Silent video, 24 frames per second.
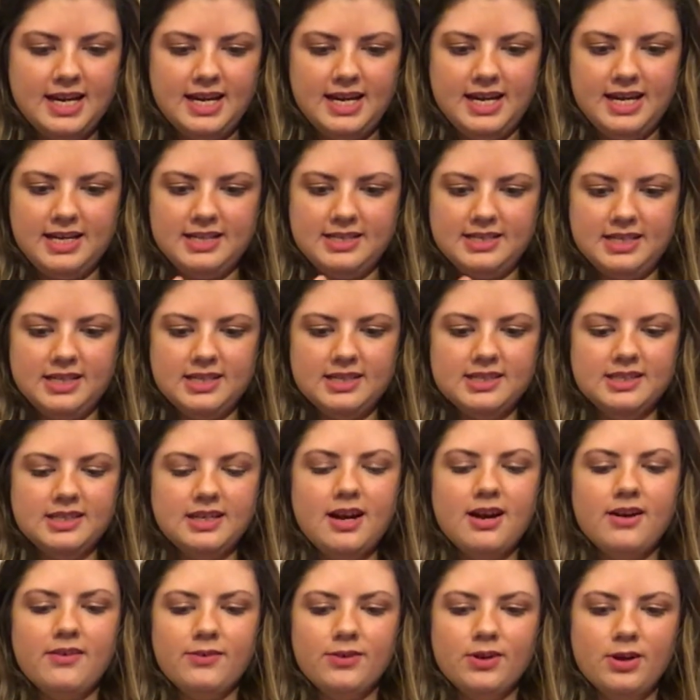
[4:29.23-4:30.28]
It does
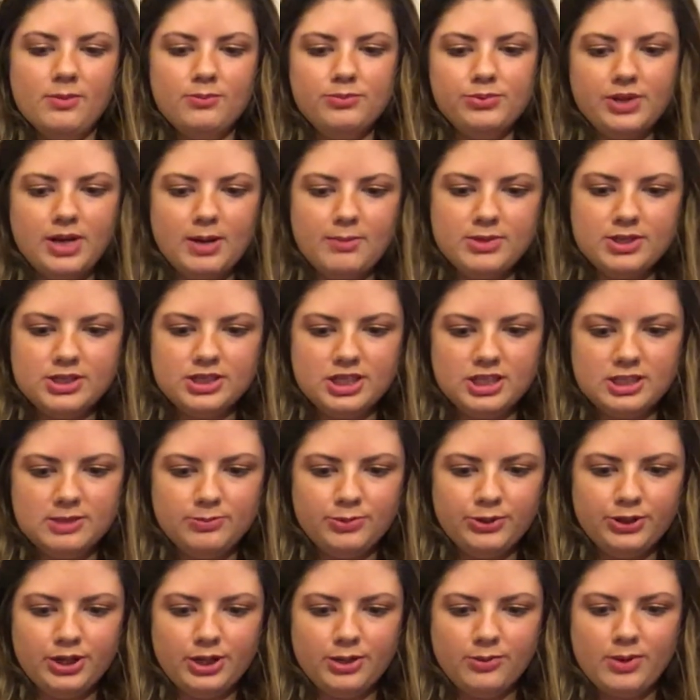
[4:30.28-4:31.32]
cover up blemishes
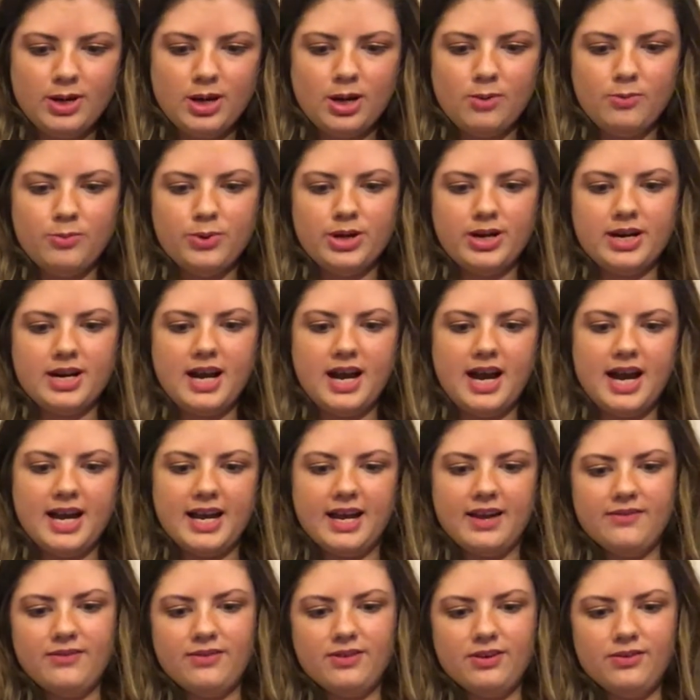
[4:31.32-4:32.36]
pretty well, but I
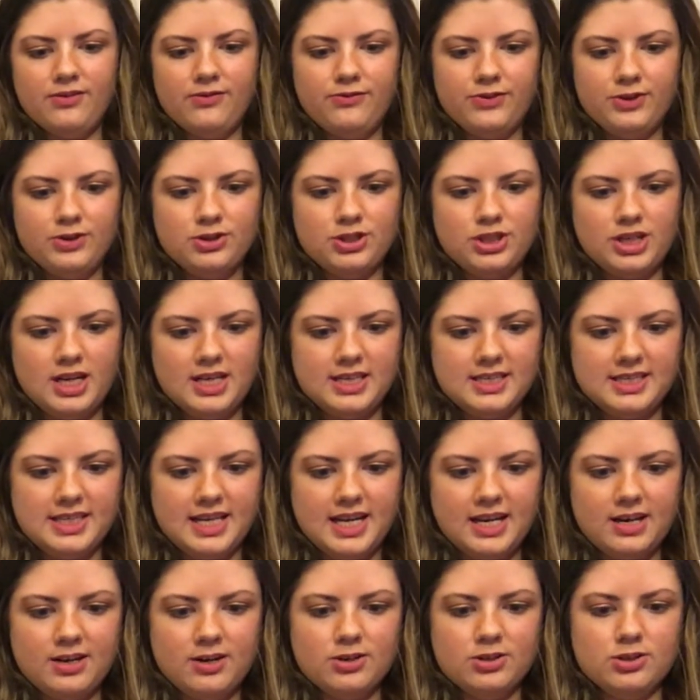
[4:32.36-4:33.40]
have it a few shades
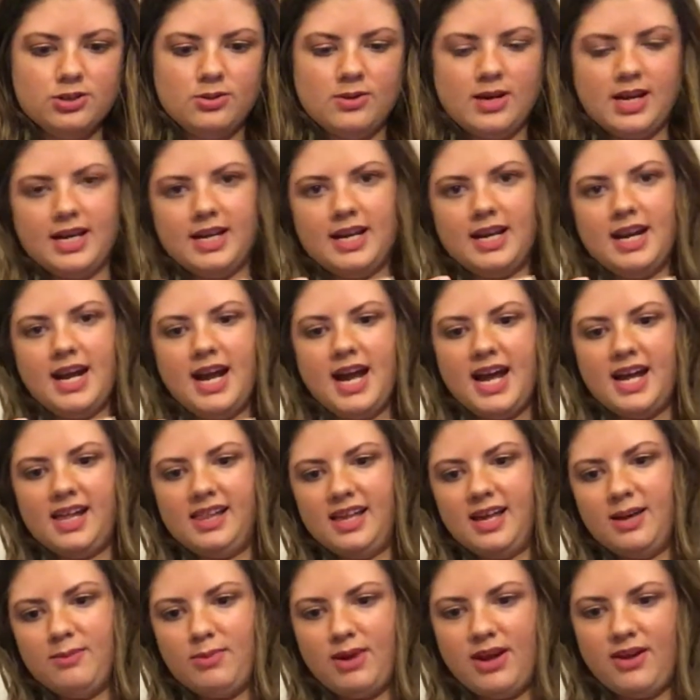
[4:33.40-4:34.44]
lighter so I can
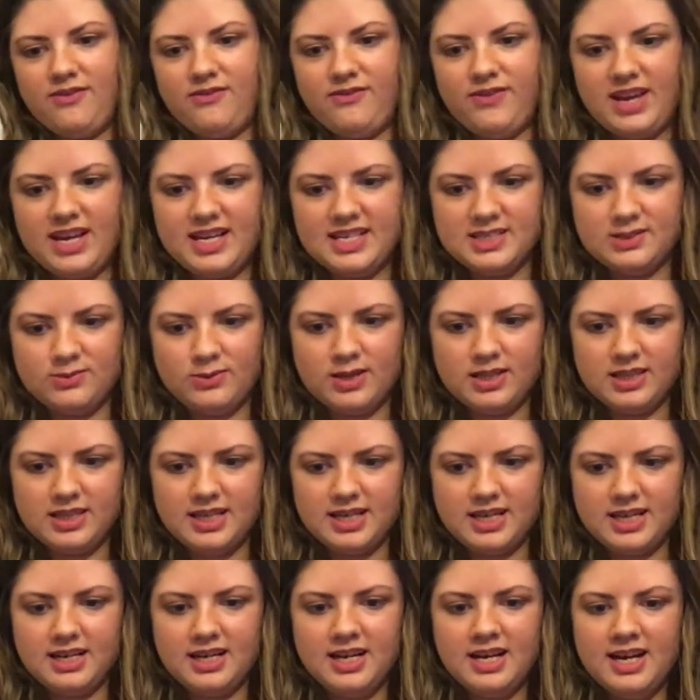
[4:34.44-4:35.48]
highlight my face with
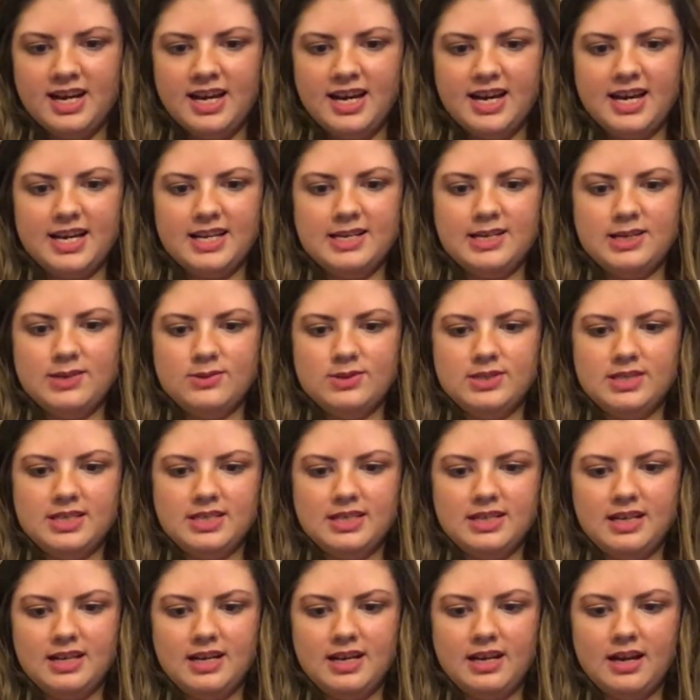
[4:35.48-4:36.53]
it and use
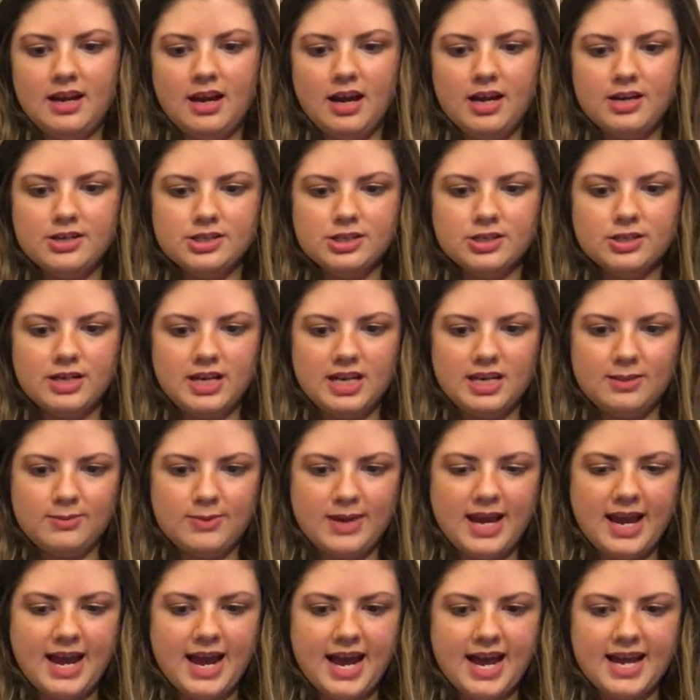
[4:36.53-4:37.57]
it underneath
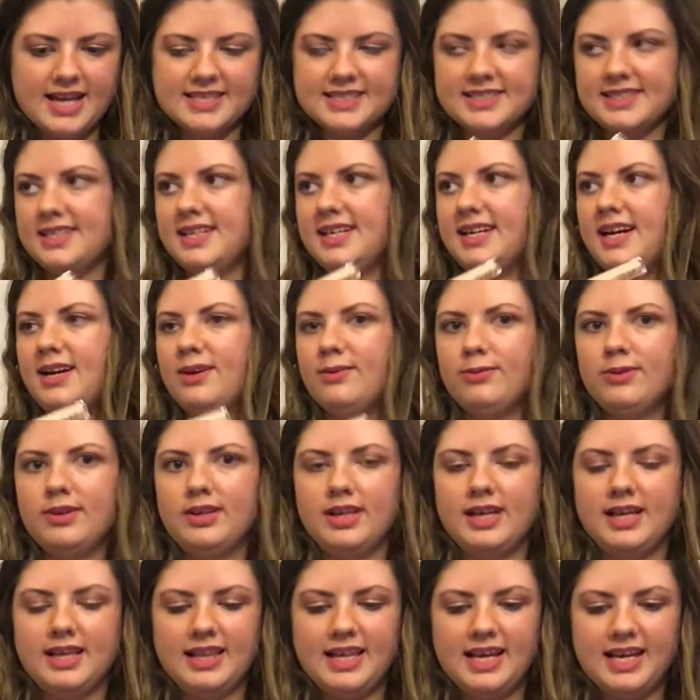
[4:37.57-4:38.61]
my eyes, and I
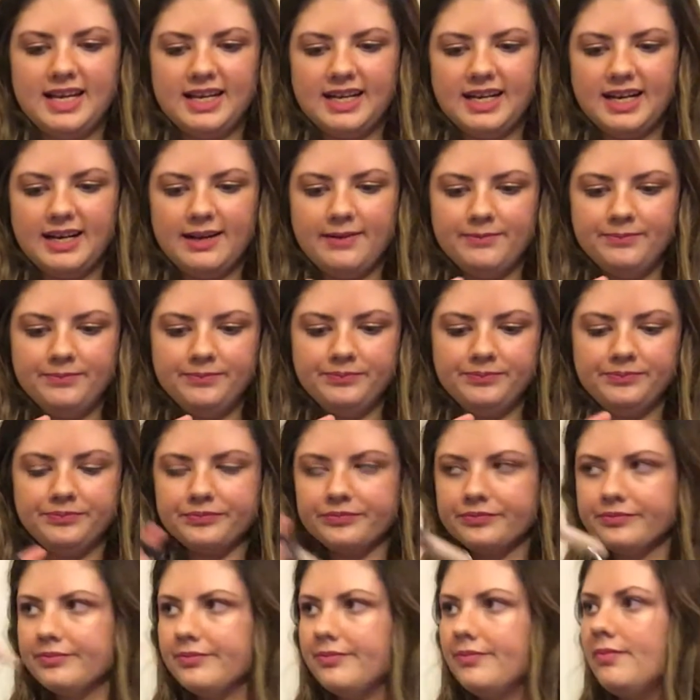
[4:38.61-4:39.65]
really like it.
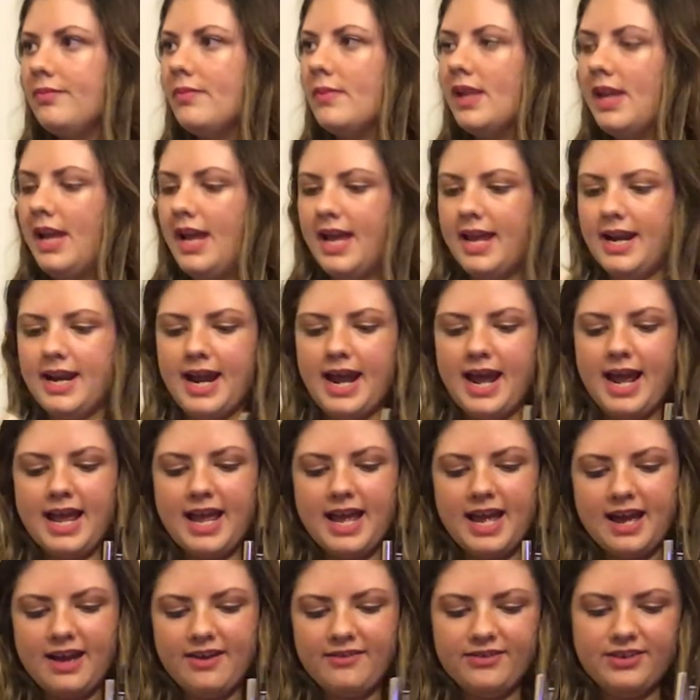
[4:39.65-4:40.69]
And I
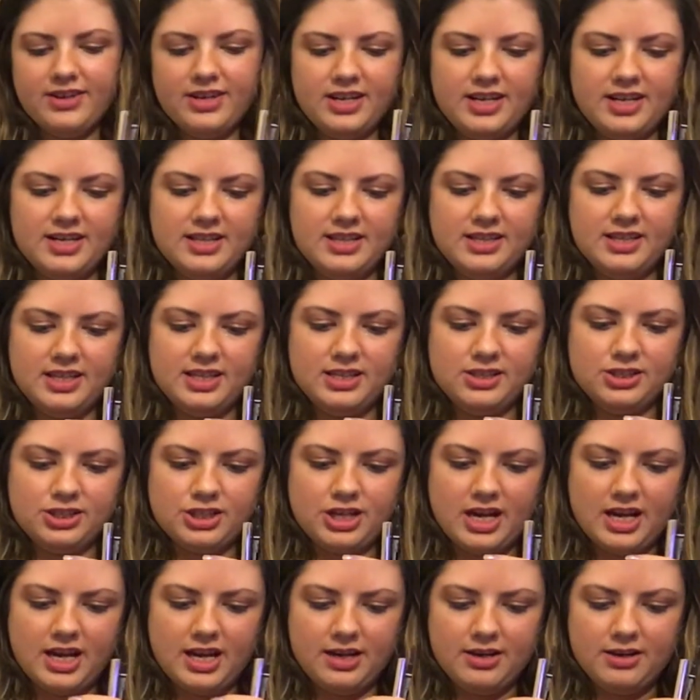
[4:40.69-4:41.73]
have it in the
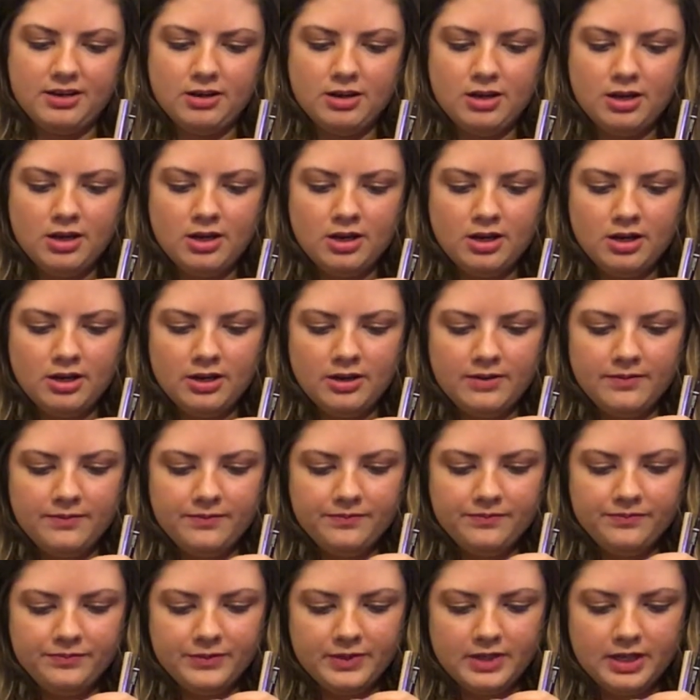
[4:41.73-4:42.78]
shade
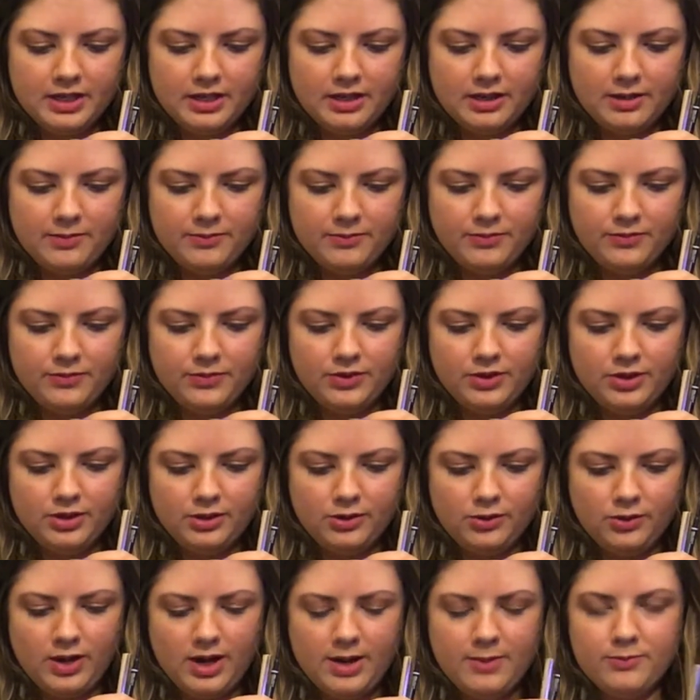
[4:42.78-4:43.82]

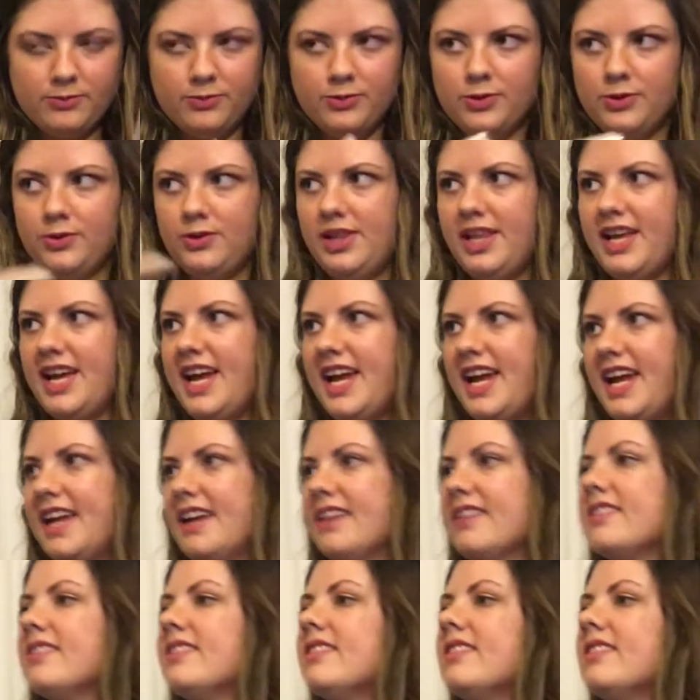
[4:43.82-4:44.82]
Creme Brulee.